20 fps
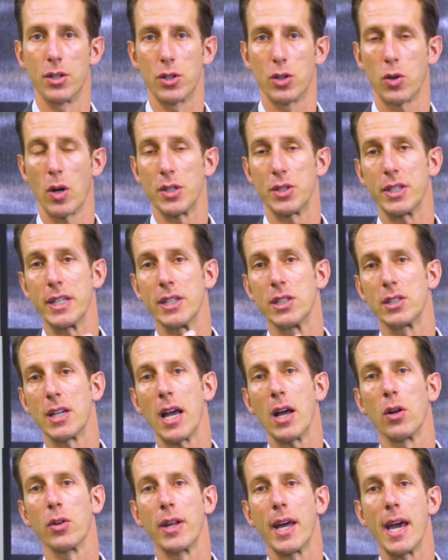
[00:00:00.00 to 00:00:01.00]
trustee
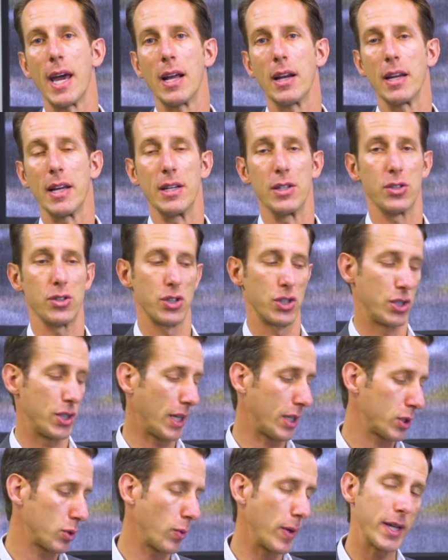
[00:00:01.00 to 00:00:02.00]
sale date is
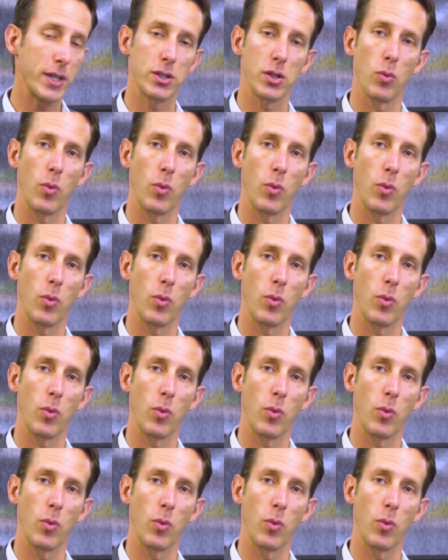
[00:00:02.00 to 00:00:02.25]
6 weeks